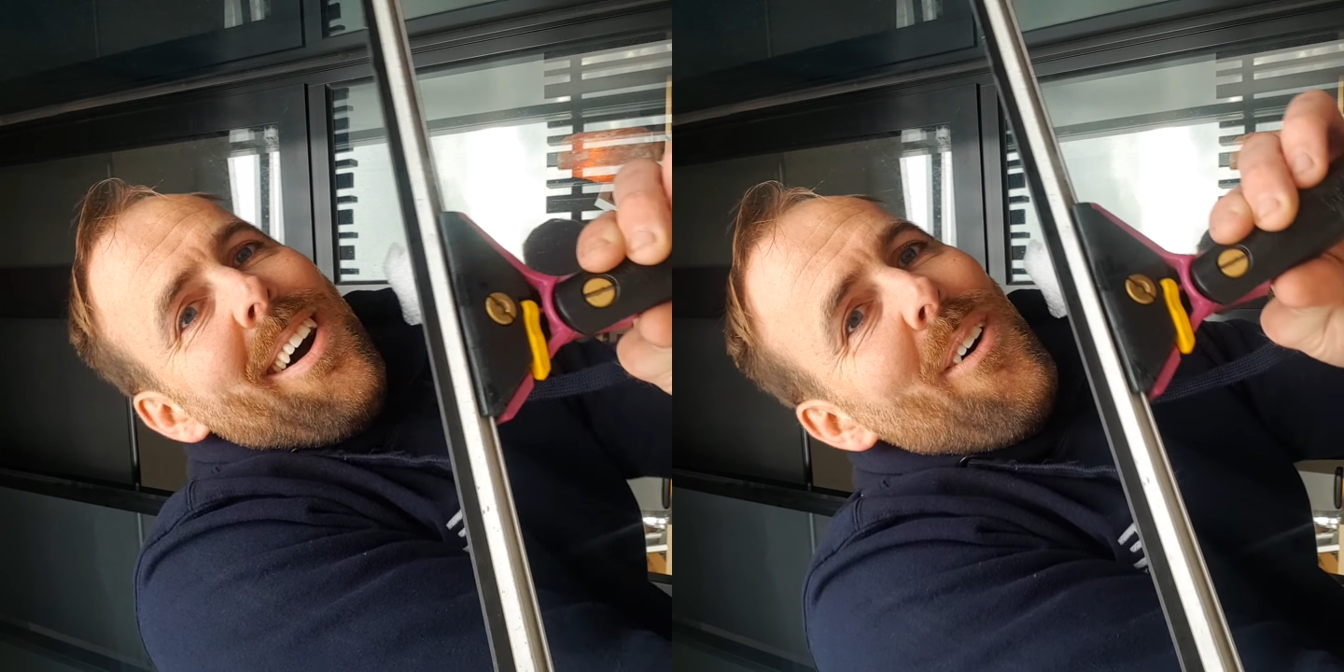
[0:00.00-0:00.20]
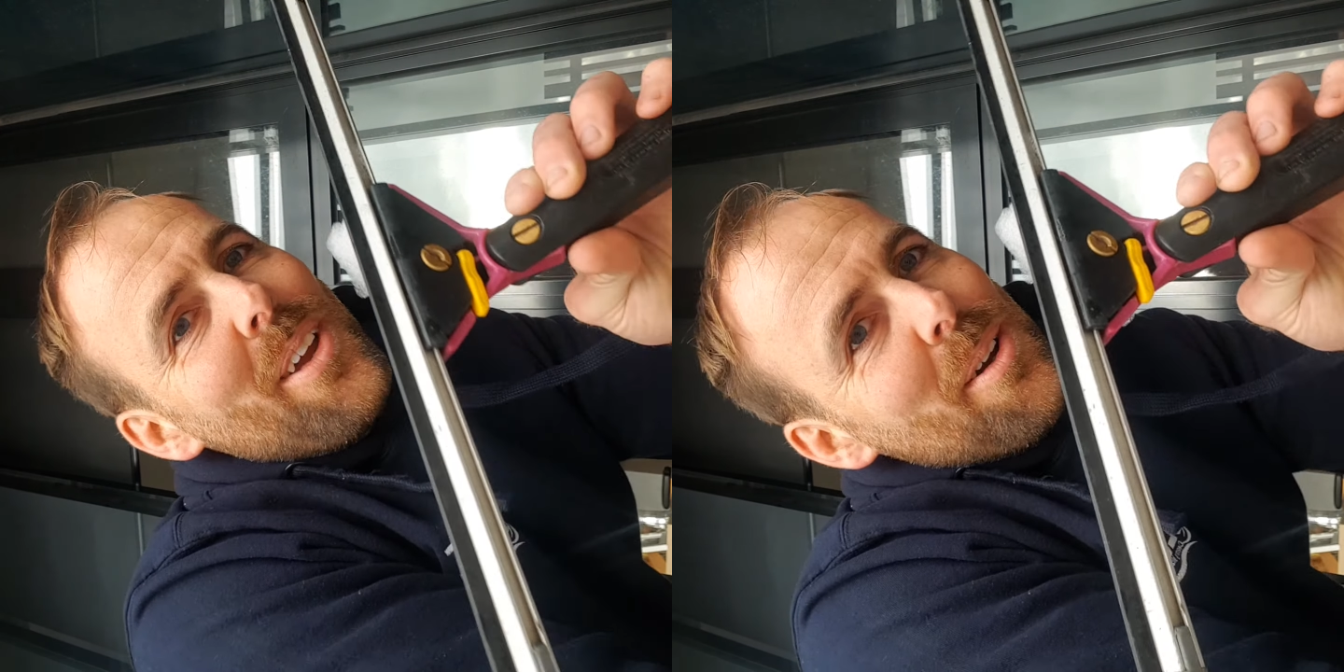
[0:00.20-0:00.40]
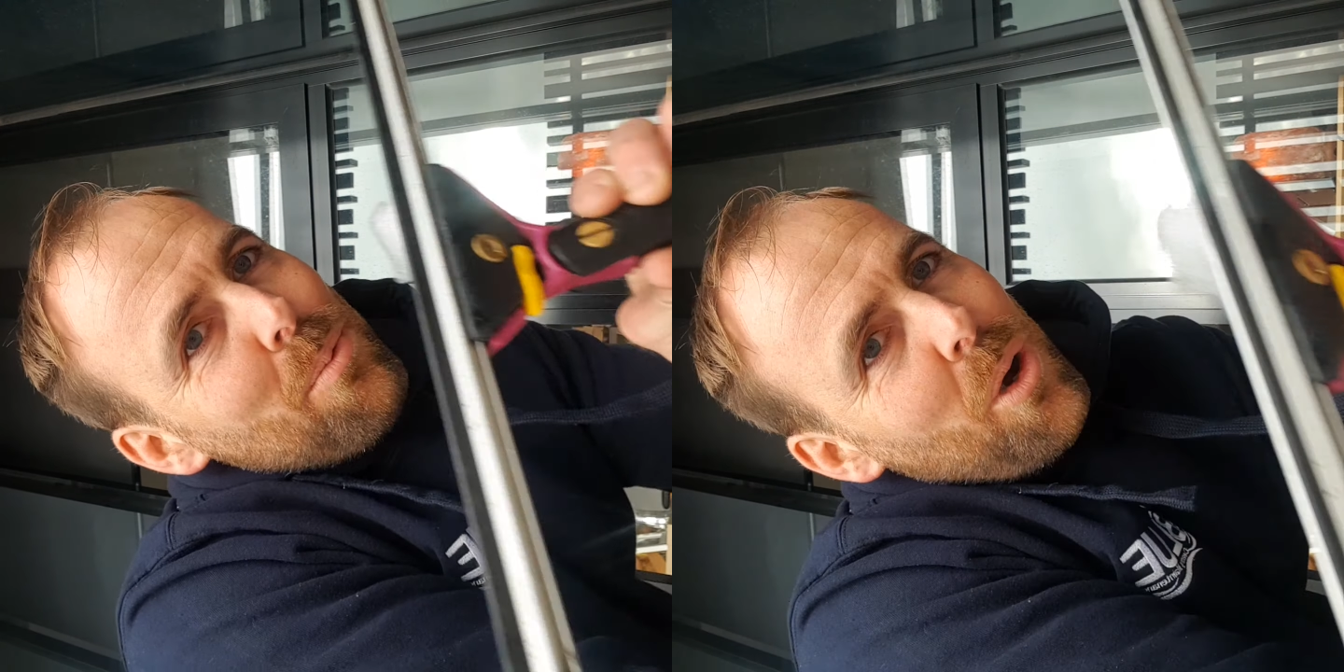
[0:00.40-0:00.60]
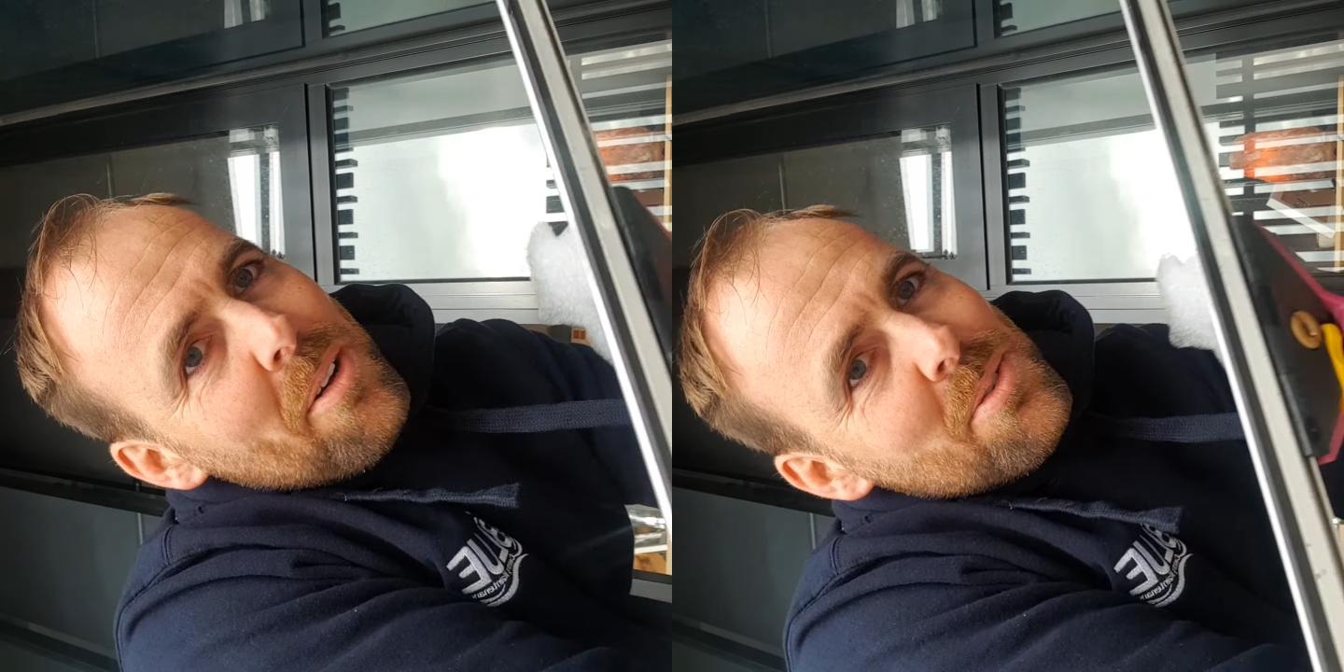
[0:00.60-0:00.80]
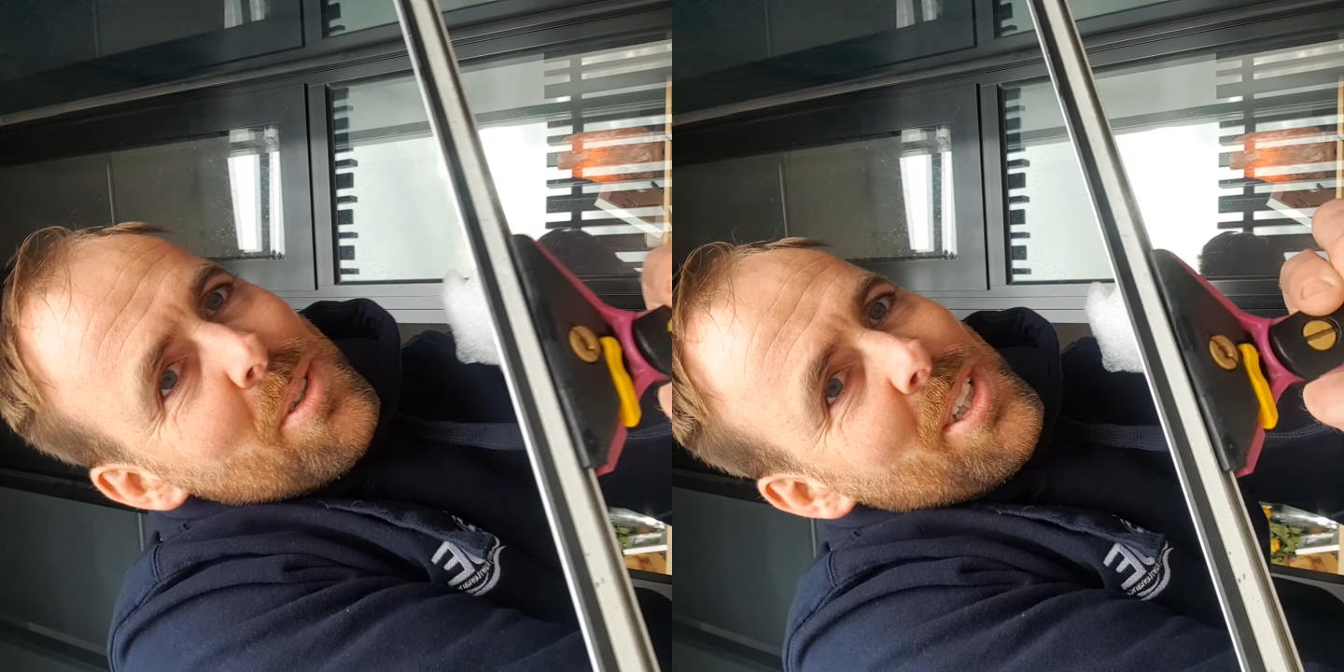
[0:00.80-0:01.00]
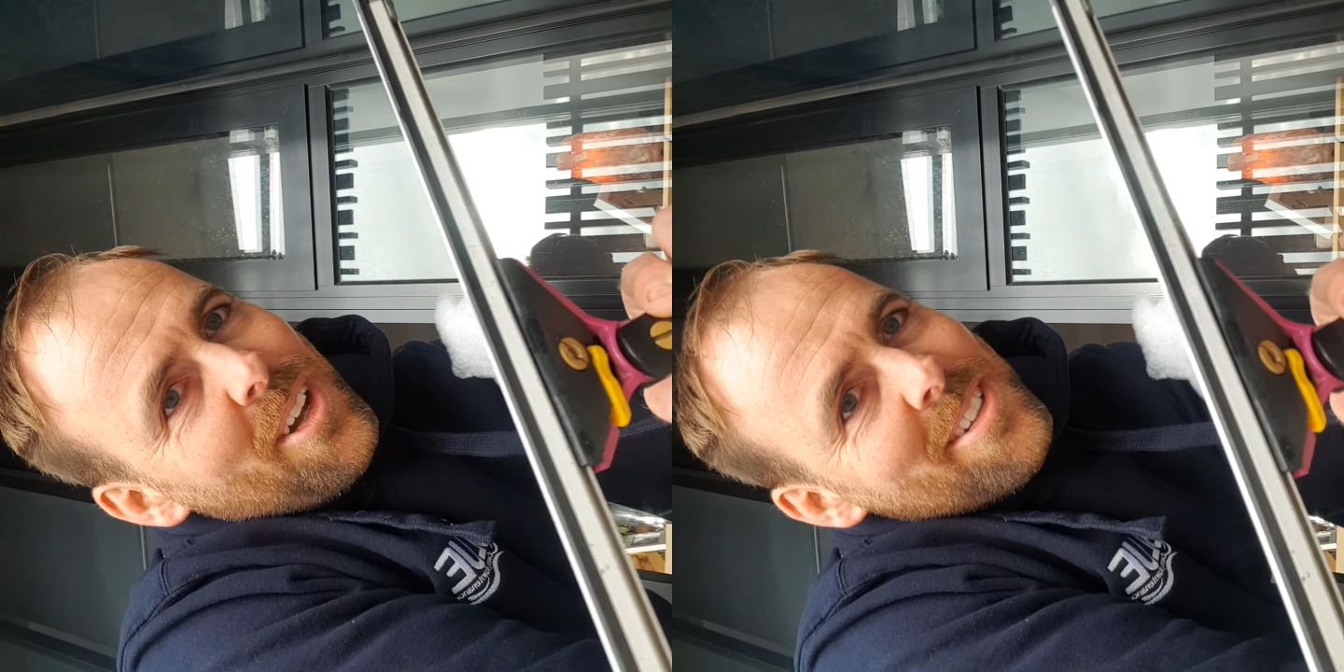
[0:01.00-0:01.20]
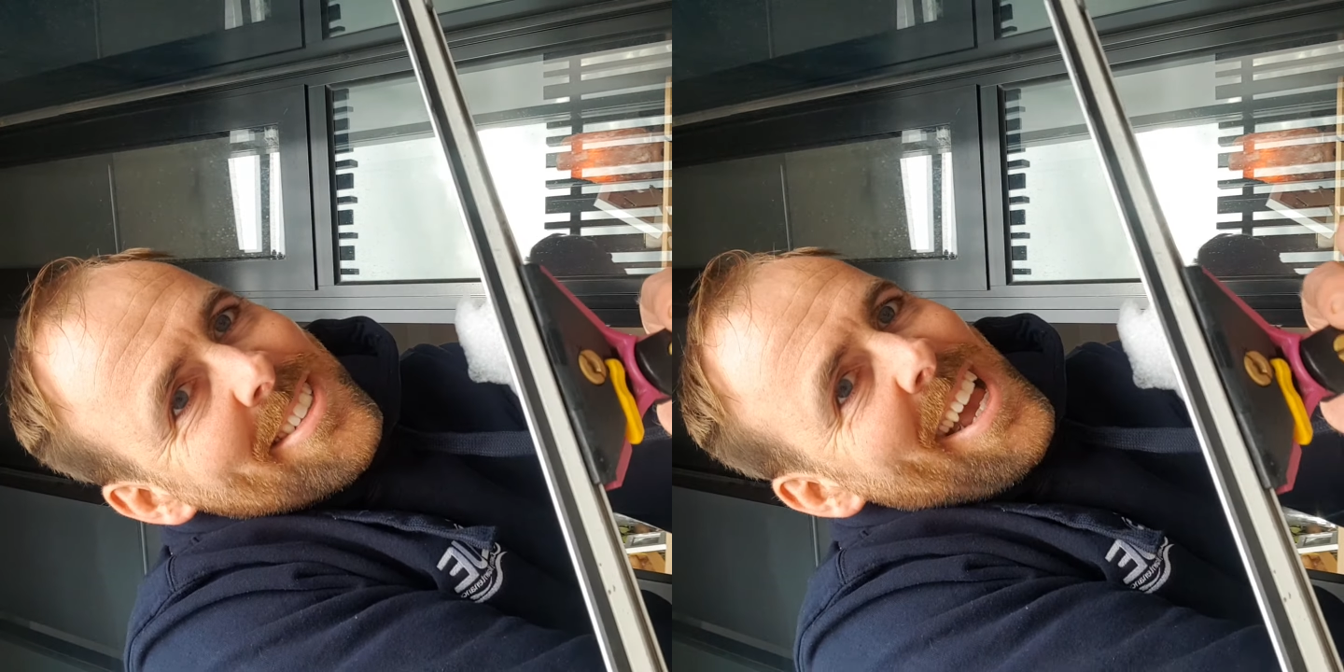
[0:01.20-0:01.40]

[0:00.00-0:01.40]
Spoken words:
or your wife's windows,